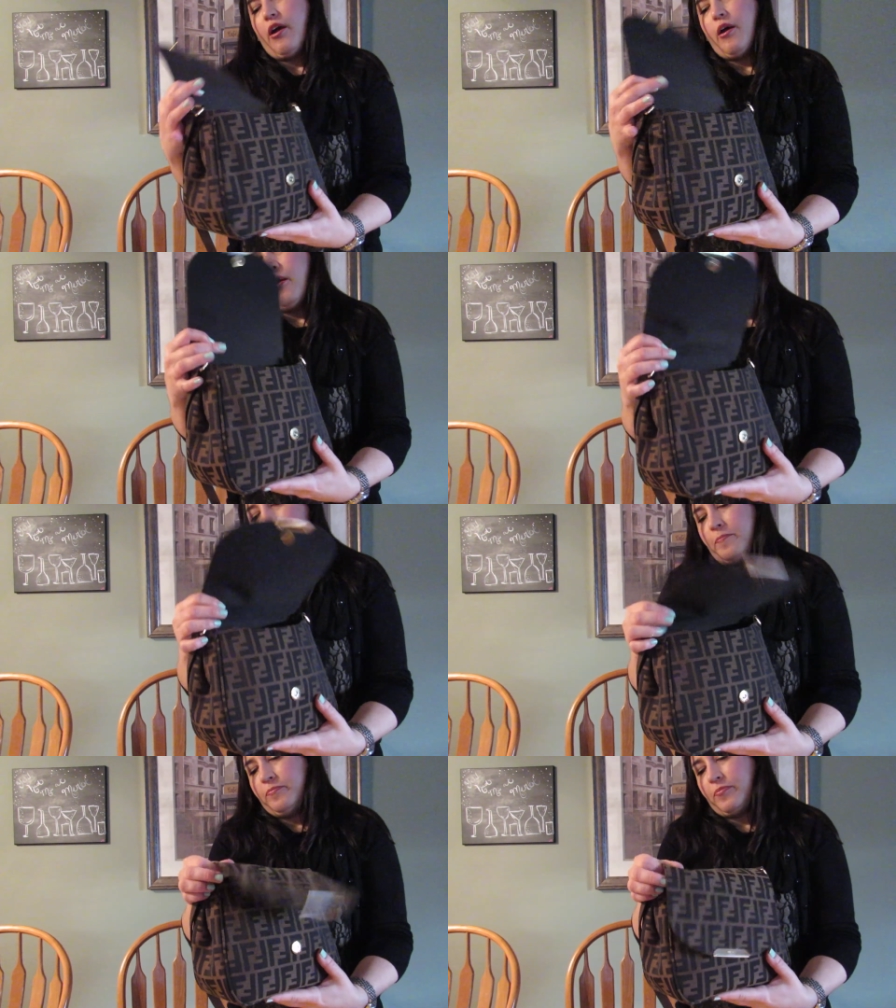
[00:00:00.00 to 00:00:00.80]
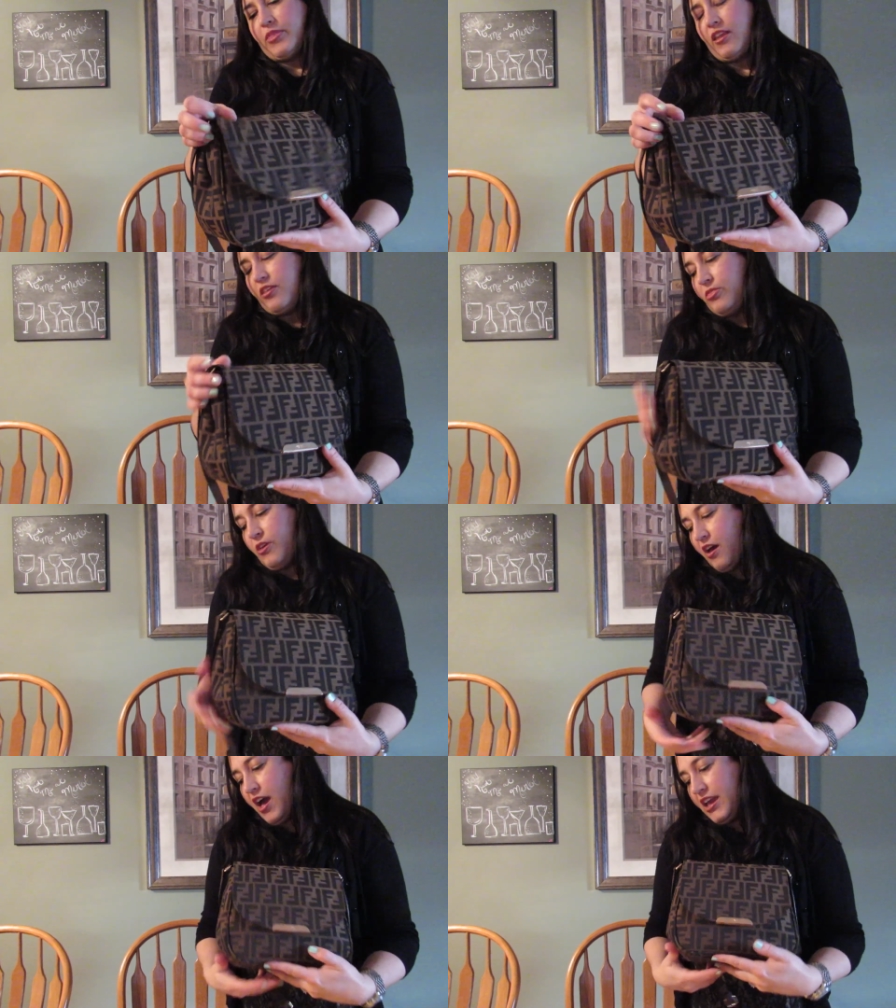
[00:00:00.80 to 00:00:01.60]
Um,
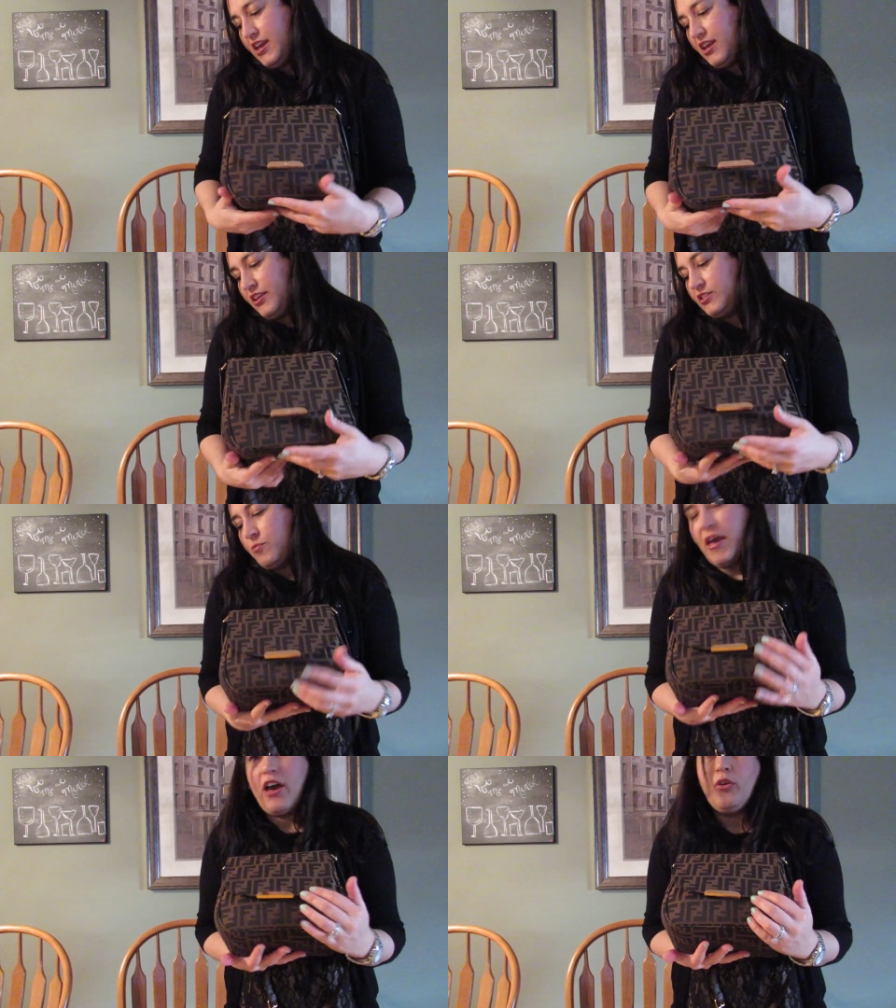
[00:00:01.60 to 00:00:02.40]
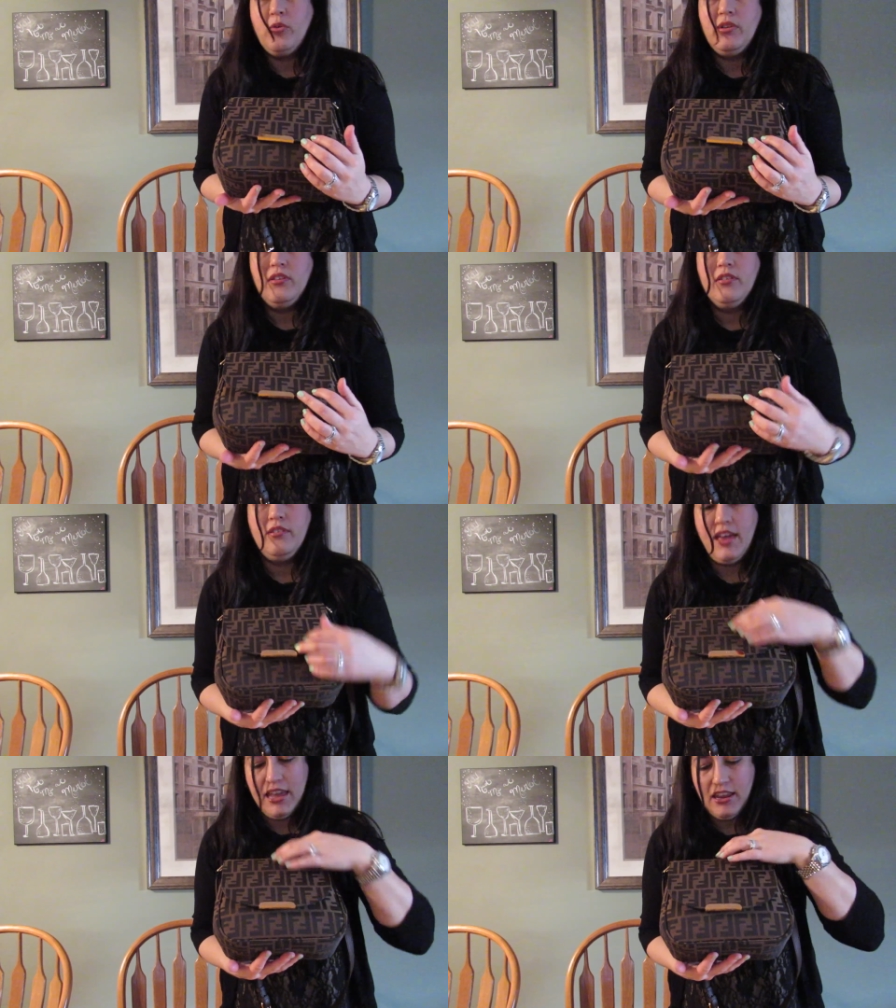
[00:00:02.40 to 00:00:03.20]
the height is about
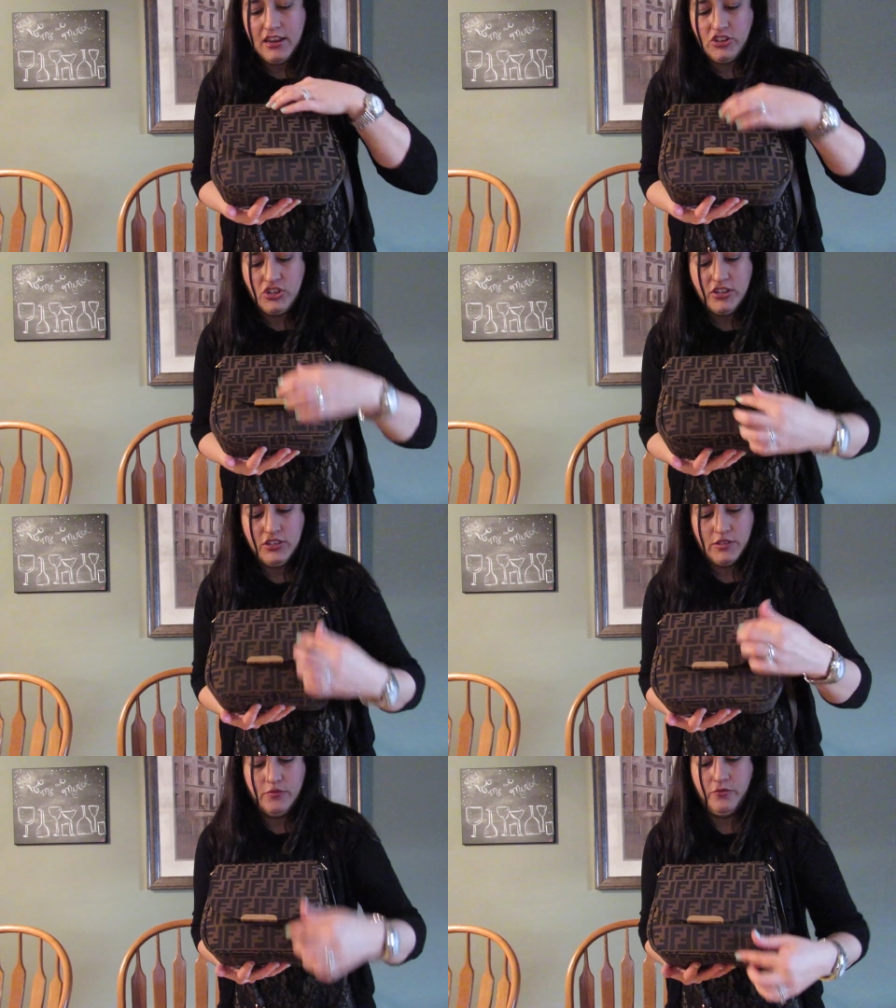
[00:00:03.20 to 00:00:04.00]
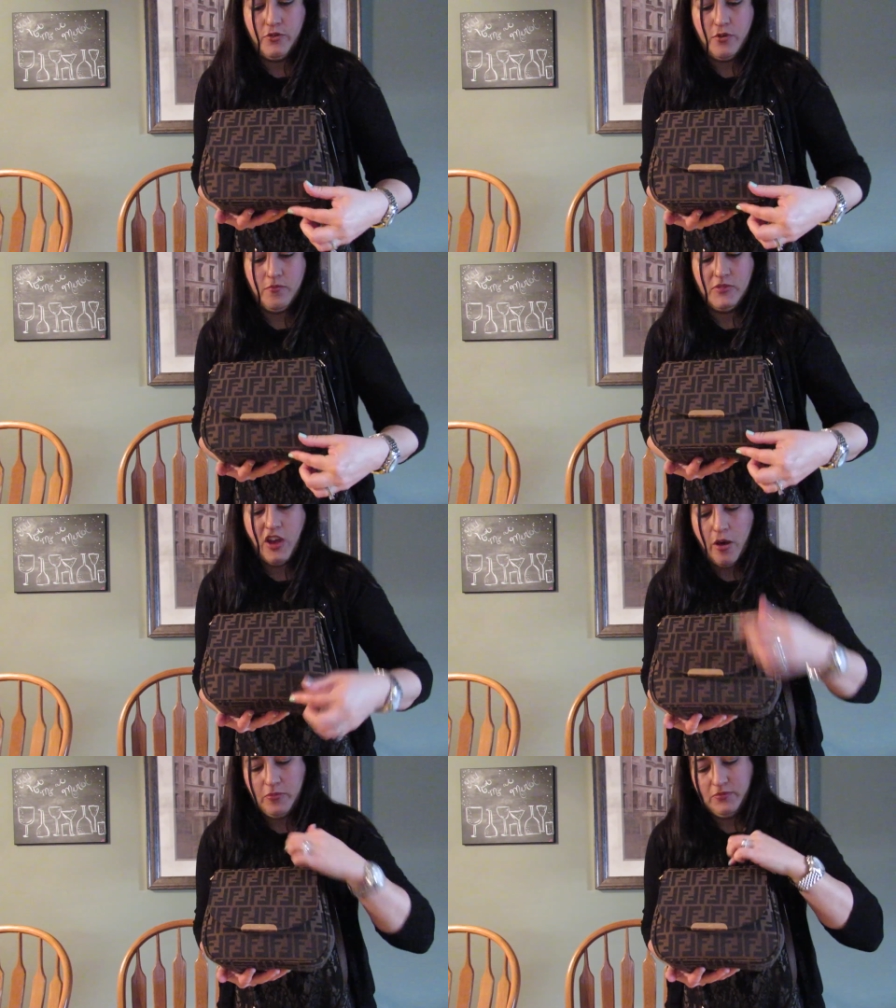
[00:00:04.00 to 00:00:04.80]
eight inches from
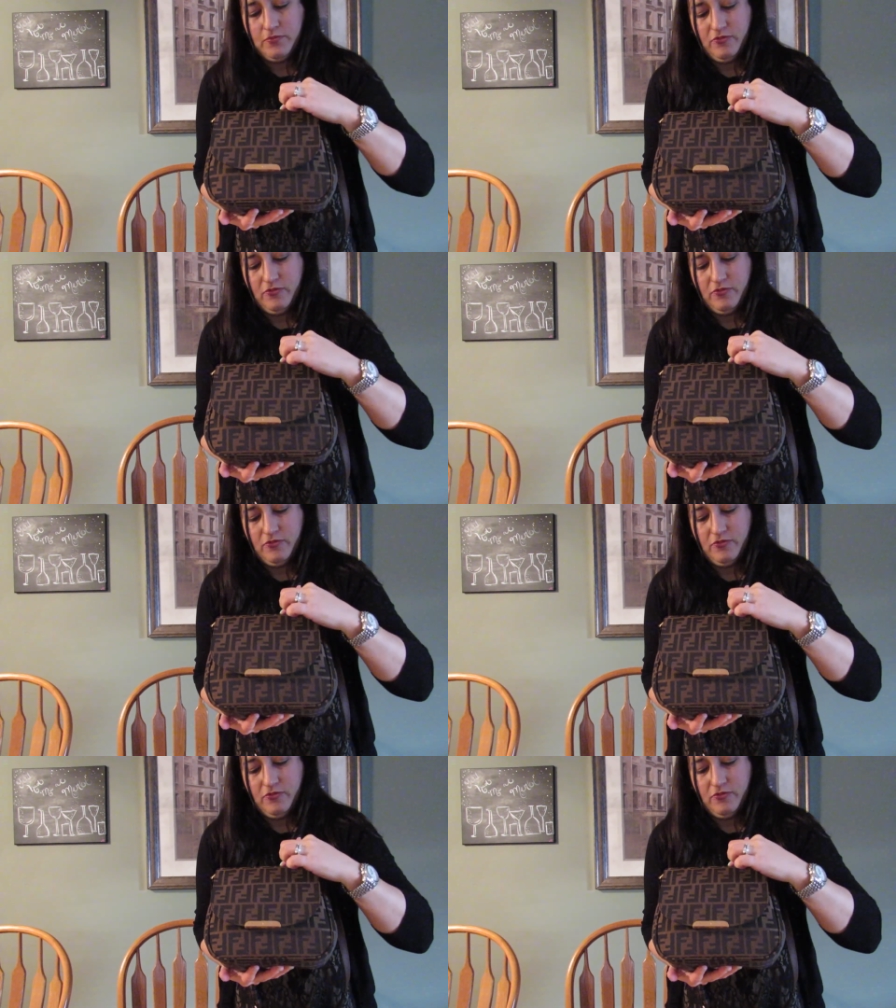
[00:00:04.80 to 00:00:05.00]
top,